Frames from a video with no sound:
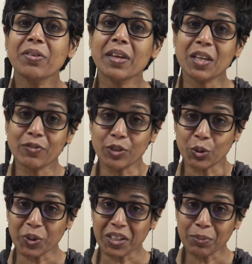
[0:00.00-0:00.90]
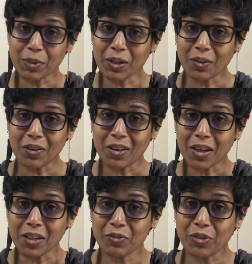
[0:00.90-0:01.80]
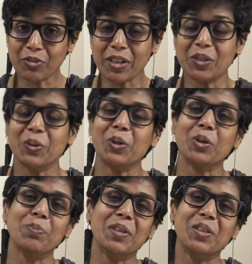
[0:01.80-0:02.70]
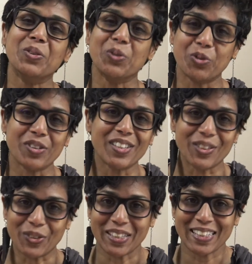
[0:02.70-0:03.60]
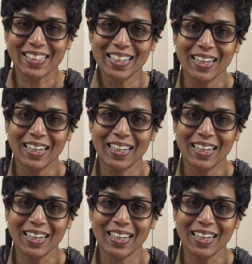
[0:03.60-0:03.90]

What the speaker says: Thank you for joining me online for the Red Door Yoga Mini Sutra series.